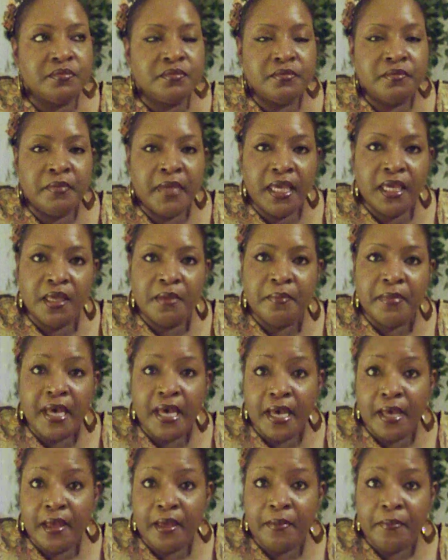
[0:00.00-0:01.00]
making
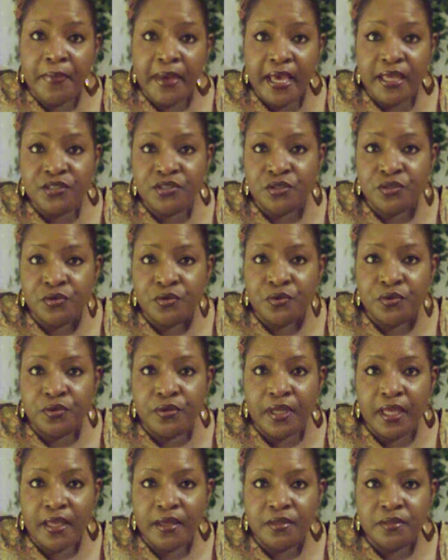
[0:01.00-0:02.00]
my bachelorette
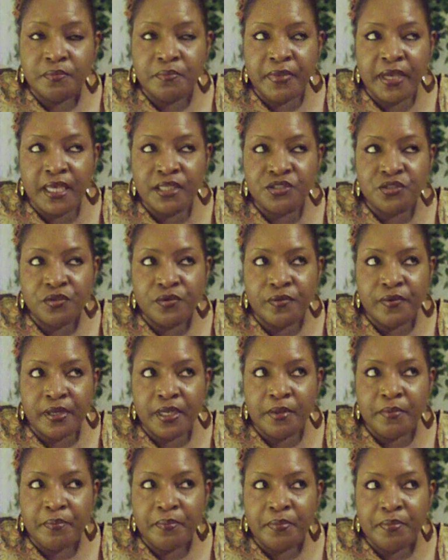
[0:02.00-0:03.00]

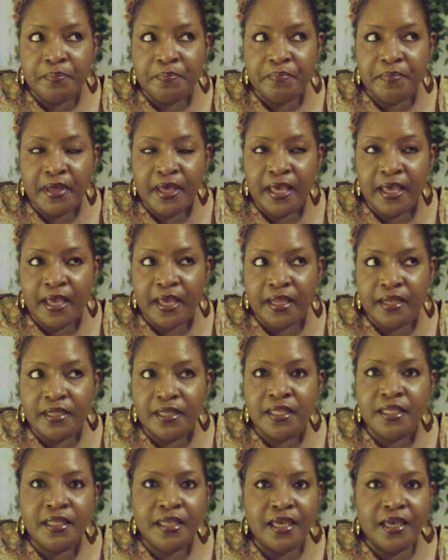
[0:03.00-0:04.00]
pad.
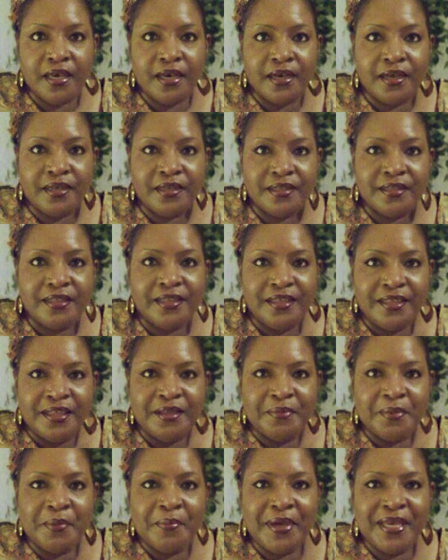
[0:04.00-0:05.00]
Yeah,
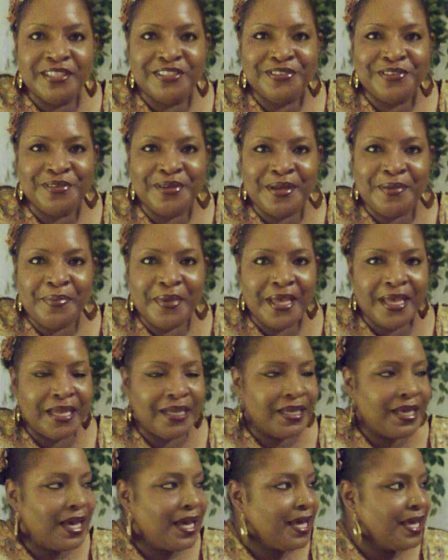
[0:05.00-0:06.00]
my bachelorette
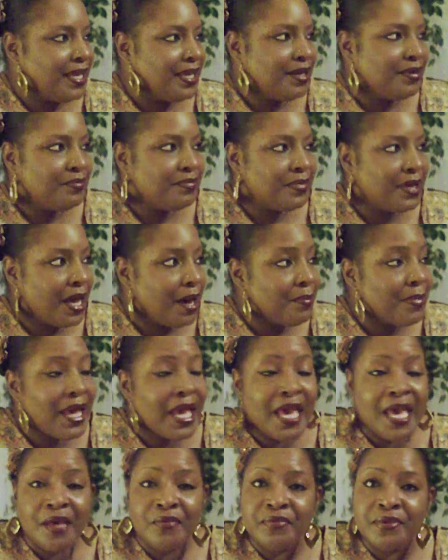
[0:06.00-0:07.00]
pad. I'm
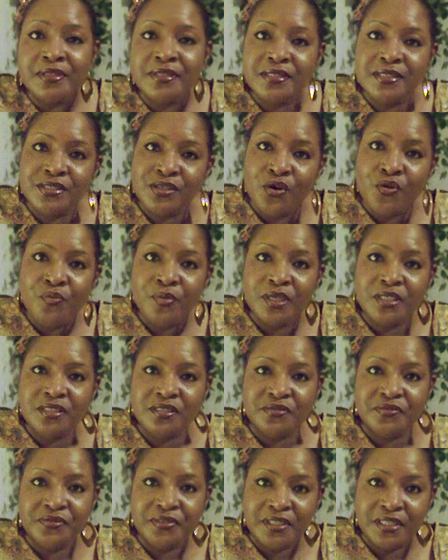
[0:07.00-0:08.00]
having so much
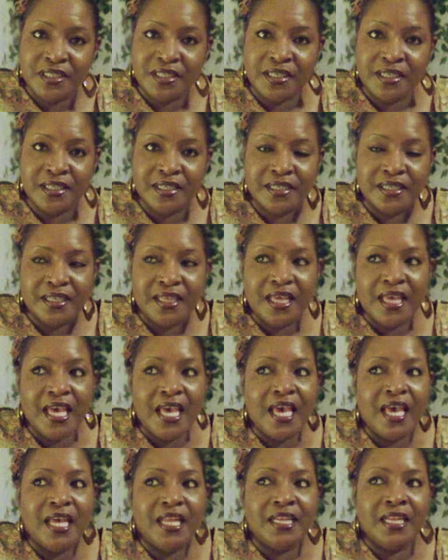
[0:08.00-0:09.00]
fun.
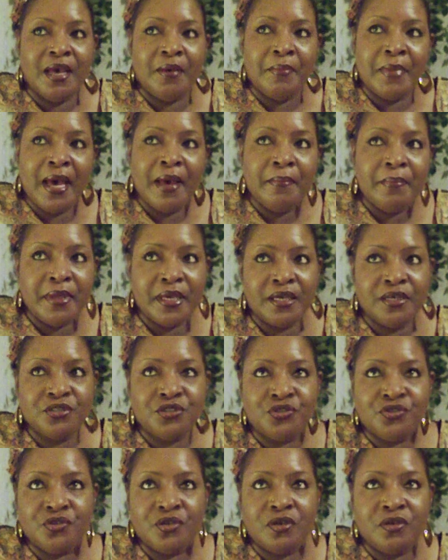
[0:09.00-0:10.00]
Now my biggest
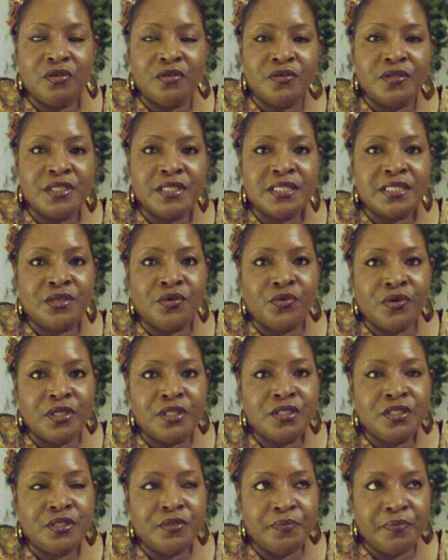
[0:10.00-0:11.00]
struggle is going
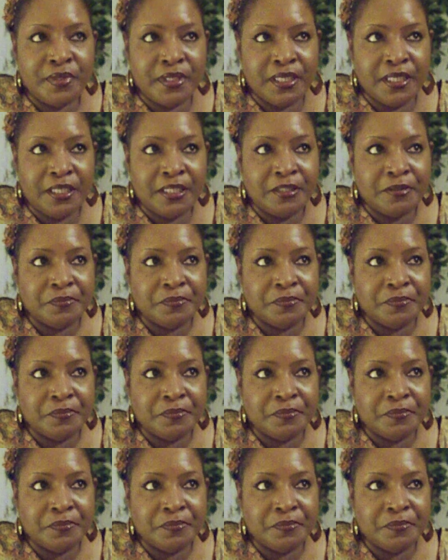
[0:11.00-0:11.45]
to be